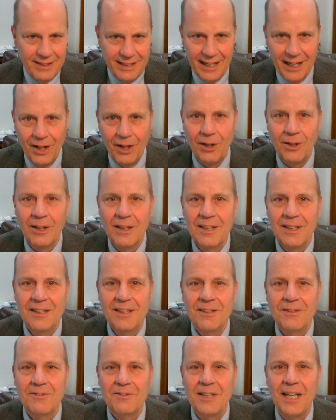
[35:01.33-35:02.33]
tell,
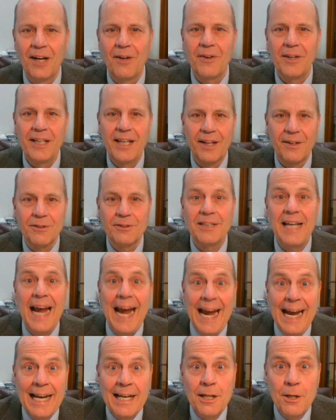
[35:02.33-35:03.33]
tell the others
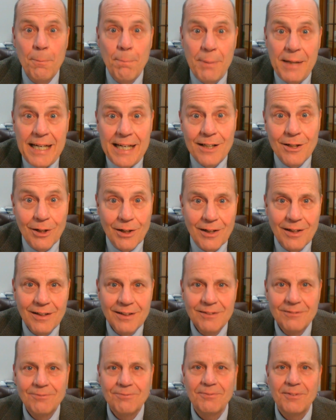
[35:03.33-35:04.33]
and Peter."
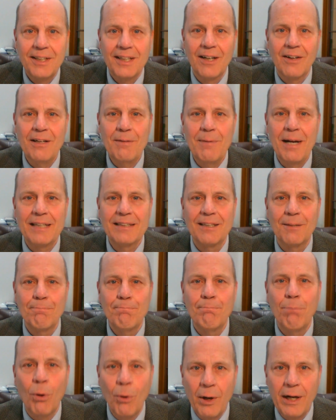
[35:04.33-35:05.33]
You know, he makes a
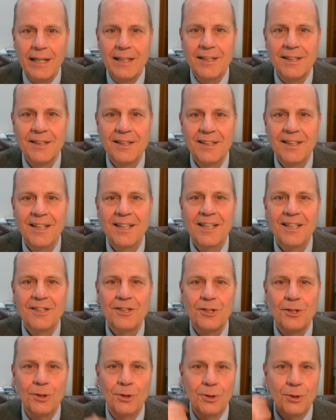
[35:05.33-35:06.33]
point
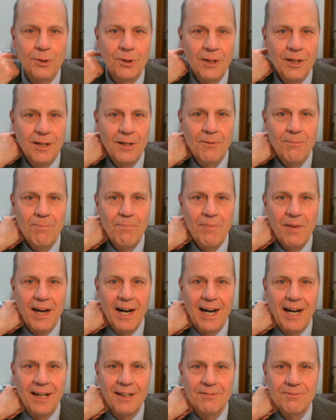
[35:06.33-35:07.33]
to
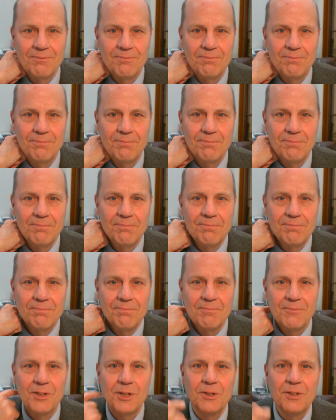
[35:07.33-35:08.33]
uh,
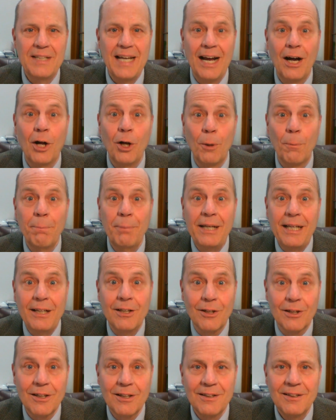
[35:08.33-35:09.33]
to tell
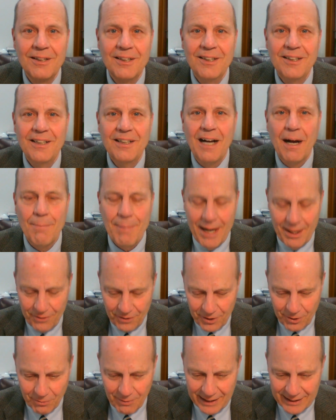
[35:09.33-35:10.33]
Peter
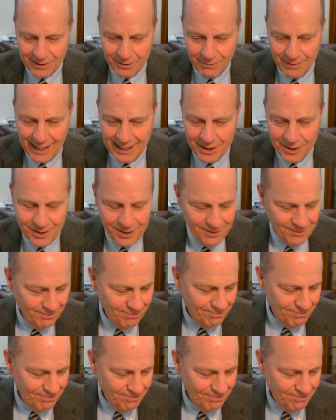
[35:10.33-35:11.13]
about the resurrection.